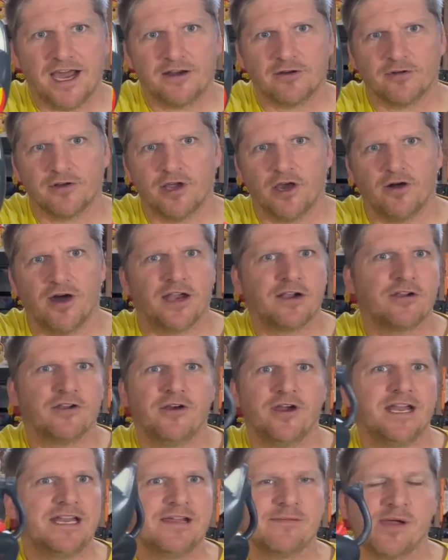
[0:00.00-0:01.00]
I don't know. I don't
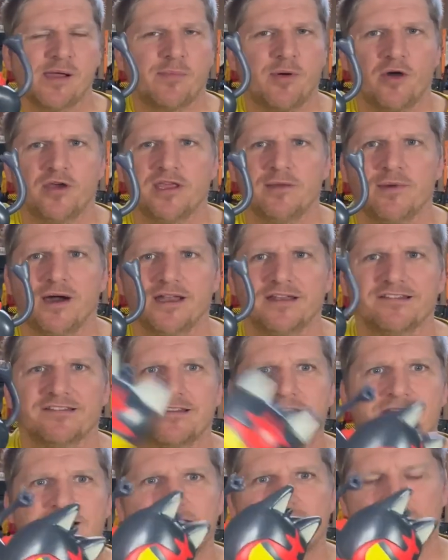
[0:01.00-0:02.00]
know any of my Pokemons.